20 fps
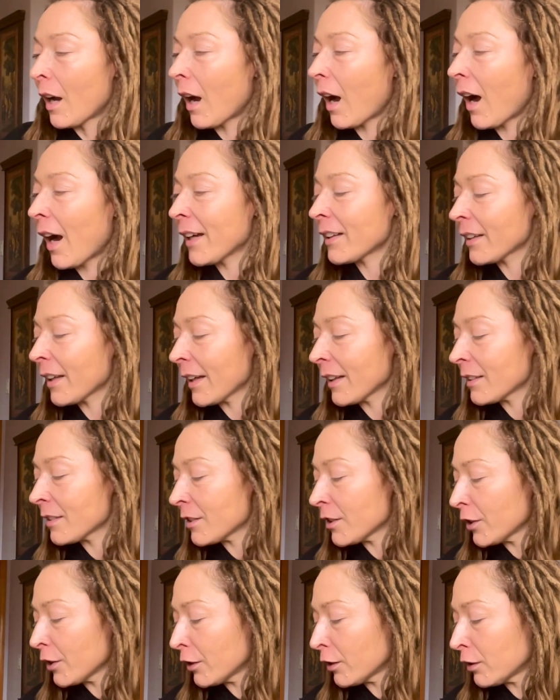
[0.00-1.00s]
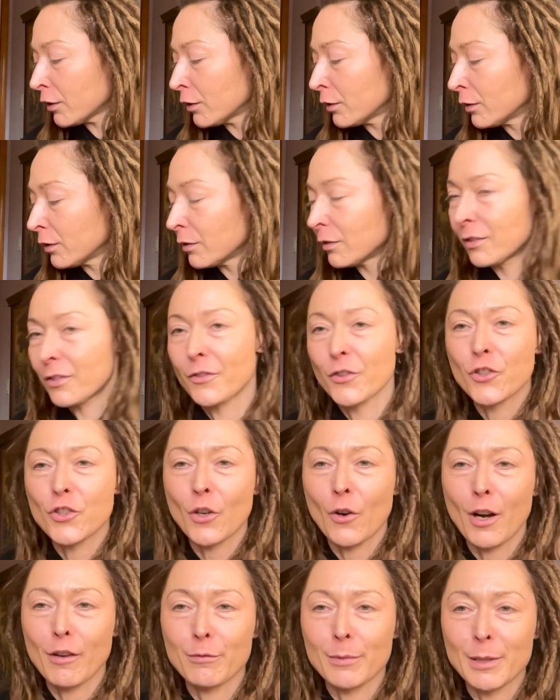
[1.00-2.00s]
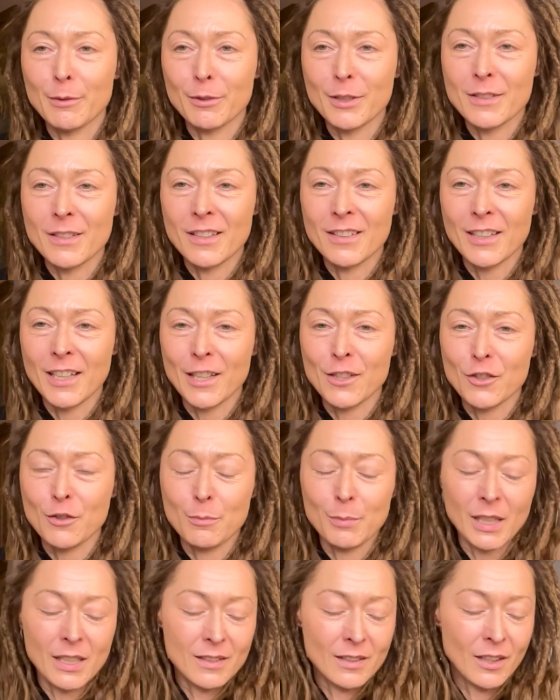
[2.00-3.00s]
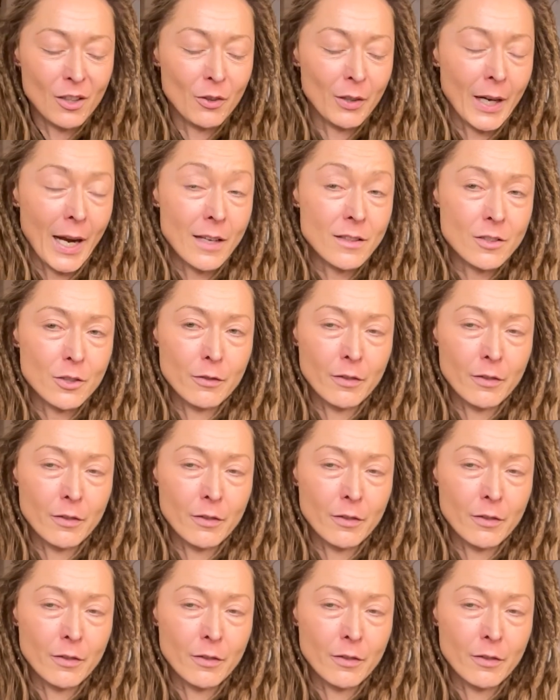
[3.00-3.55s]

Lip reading: I like to show off my presentation because I don't get to